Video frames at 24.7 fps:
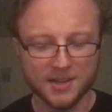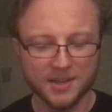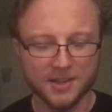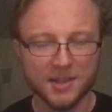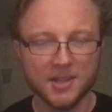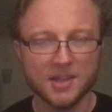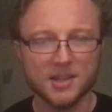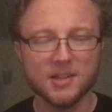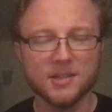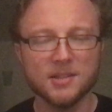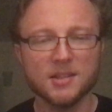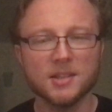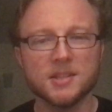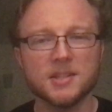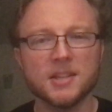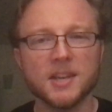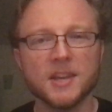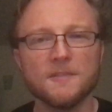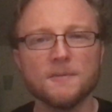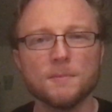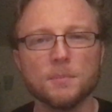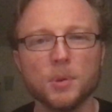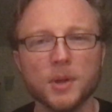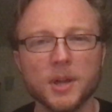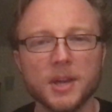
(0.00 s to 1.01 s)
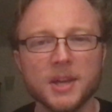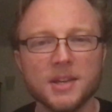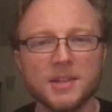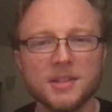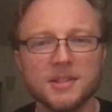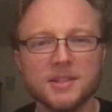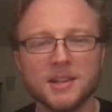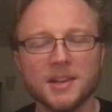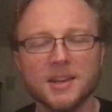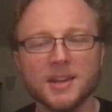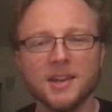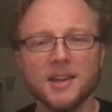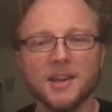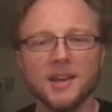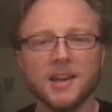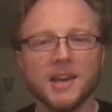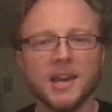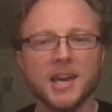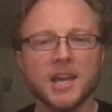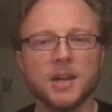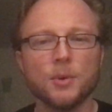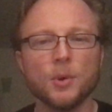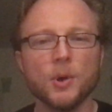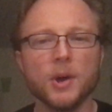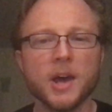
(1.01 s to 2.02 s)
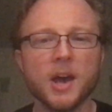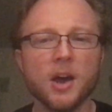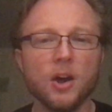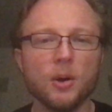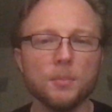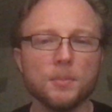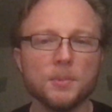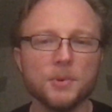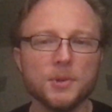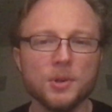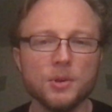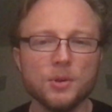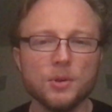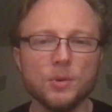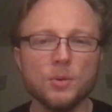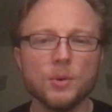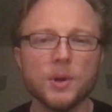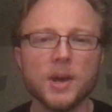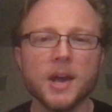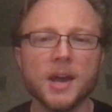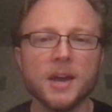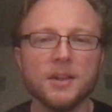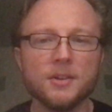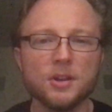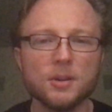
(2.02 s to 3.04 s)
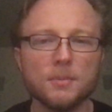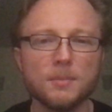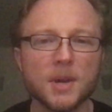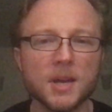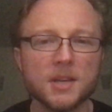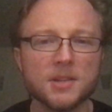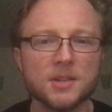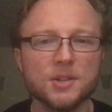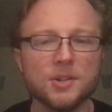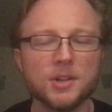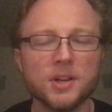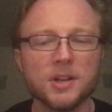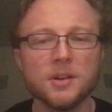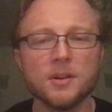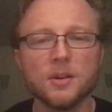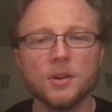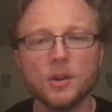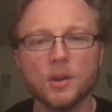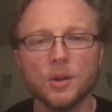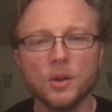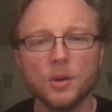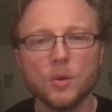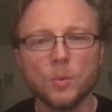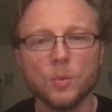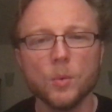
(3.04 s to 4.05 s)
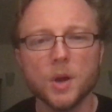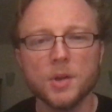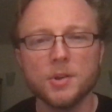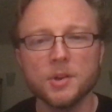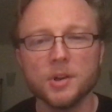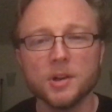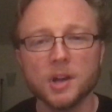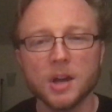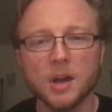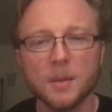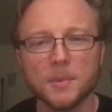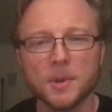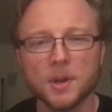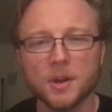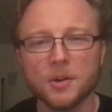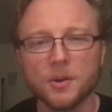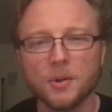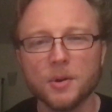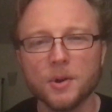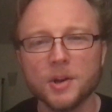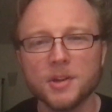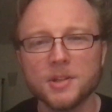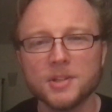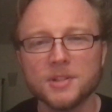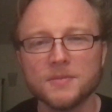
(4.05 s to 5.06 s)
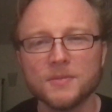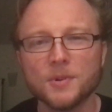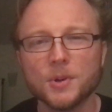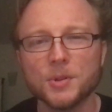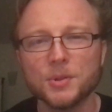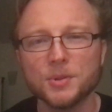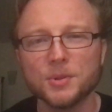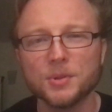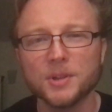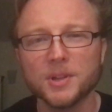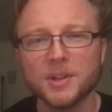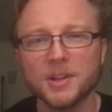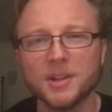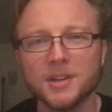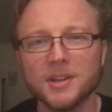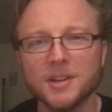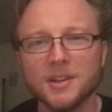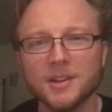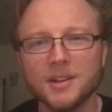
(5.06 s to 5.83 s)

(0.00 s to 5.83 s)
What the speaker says: this is a safe place and it will help you and your messaging when you're coming across virtually.